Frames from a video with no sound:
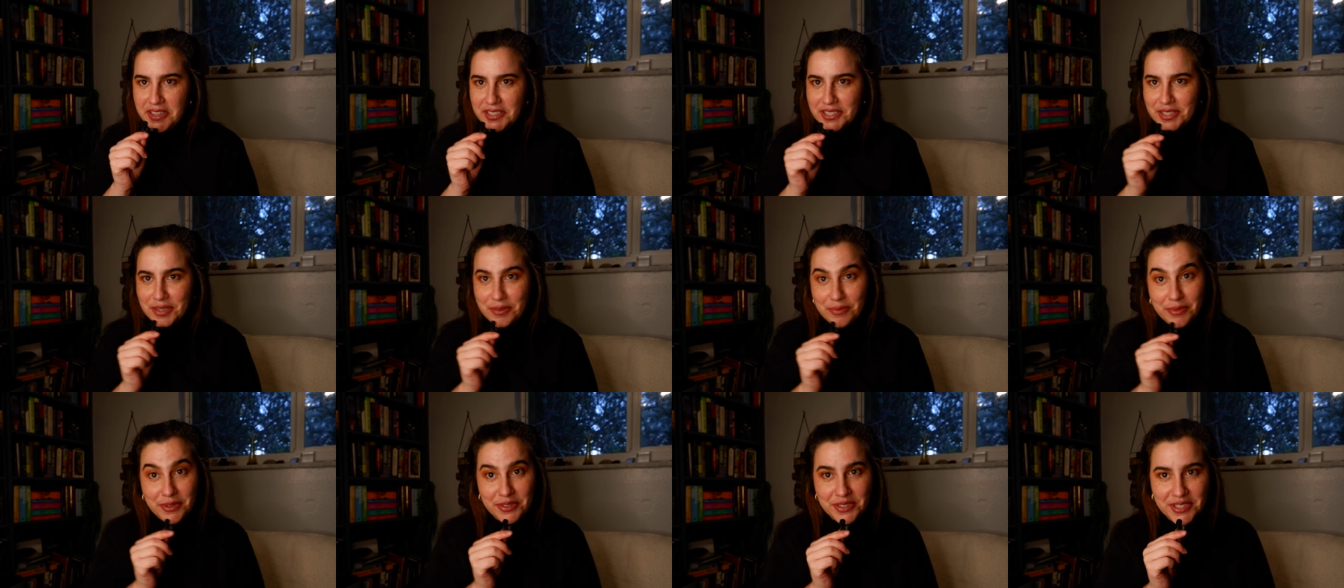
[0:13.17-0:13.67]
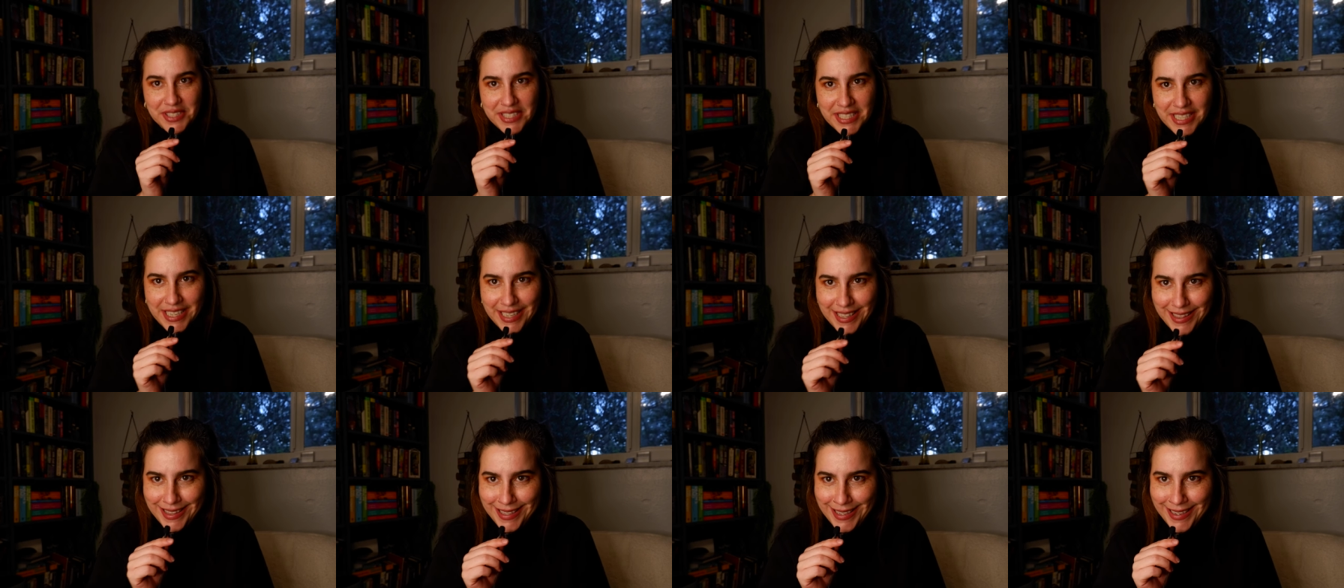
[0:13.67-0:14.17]
So we'll
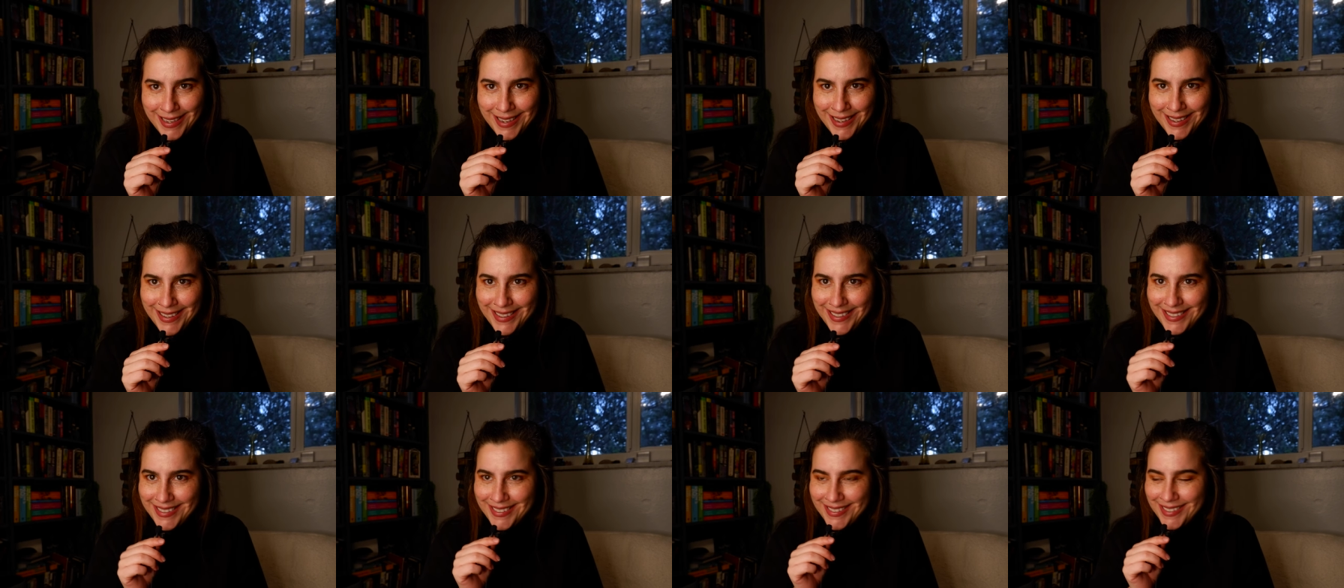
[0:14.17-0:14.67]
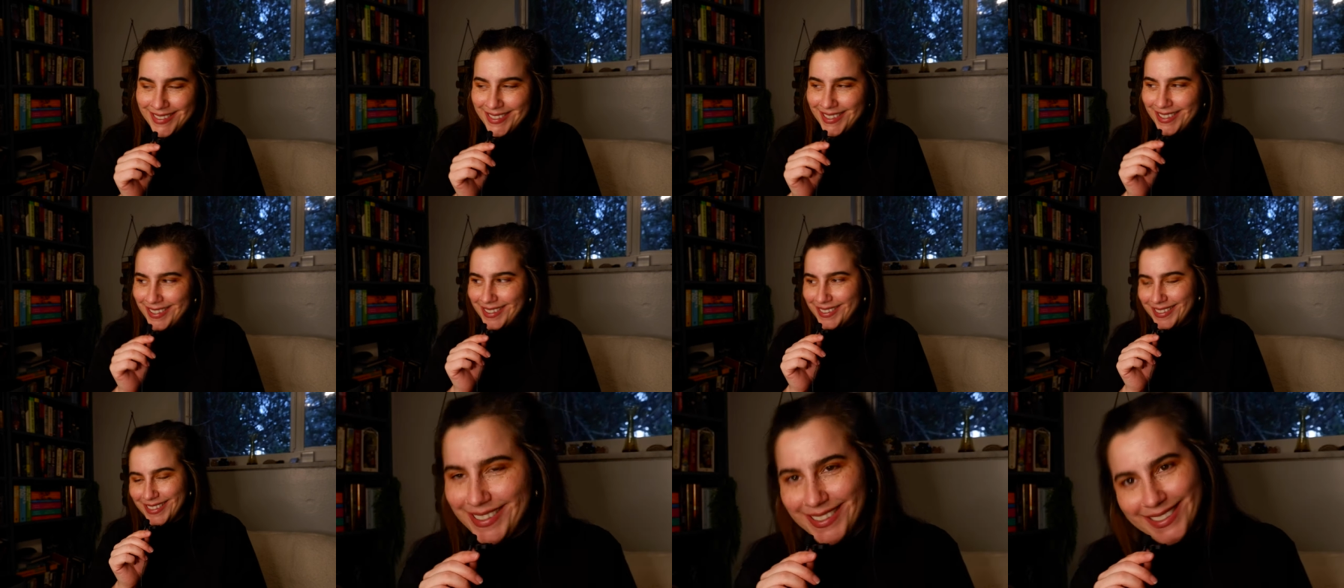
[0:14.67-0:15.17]
see at the
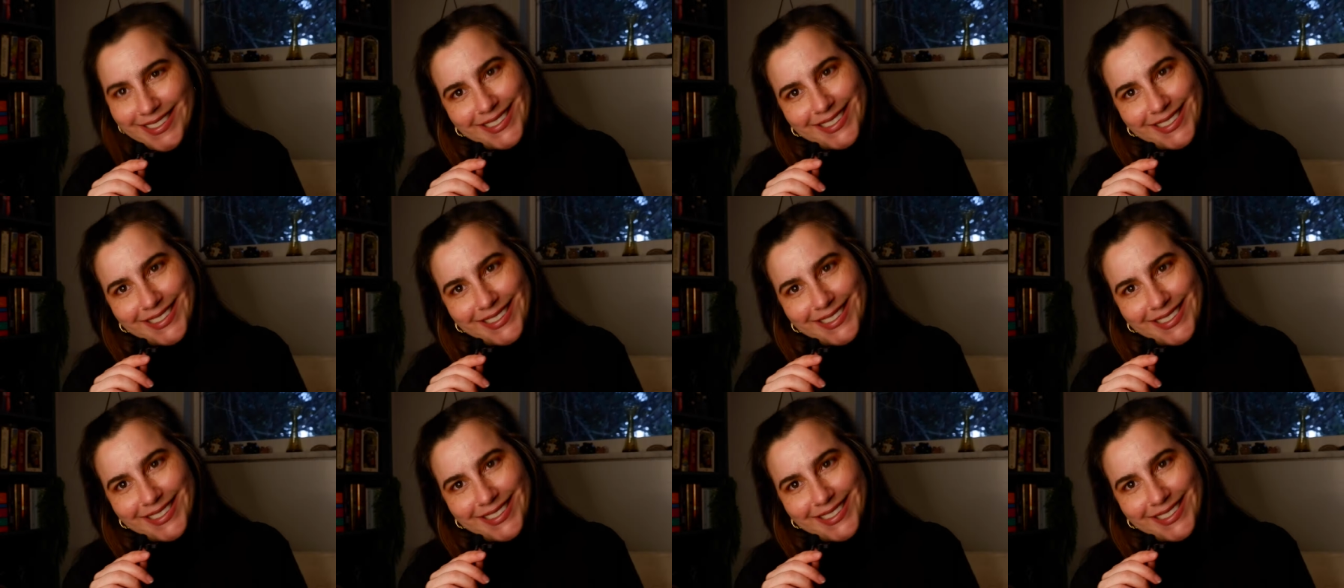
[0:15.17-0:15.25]
end.